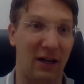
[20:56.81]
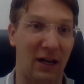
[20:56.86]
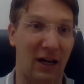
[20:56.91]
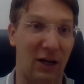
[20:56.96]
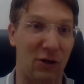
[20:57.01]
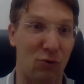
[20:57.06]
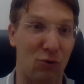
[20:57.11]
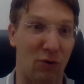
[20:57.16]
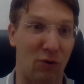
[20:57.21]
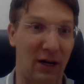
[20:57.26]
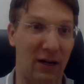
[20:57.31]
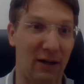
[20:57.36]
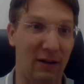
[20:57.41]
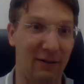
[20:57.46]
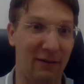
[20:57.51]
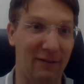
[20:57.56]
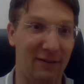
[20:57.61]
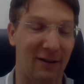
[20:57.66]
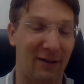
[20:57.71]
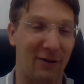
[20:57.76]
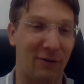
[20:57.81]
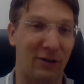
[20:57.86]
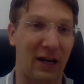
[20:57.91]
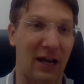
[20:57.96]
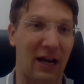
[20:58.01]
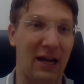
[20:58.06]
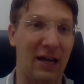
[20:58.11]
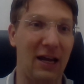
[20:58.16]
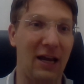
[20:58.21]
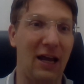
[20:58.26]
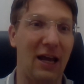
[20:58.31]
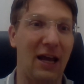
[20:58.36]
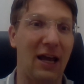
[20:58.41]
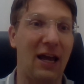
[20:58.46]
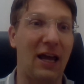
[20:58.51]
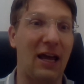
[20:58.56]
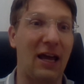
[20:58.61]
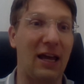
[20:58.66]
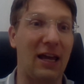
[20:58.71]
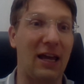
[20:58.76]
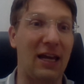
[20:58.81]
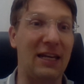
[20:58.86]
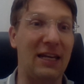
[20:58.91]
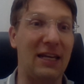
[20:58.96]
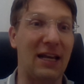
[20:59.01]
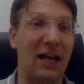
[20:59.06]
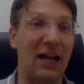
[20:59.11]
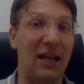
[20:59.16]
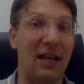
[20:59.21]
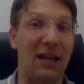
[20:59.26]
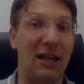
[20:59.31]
canoe, okay, in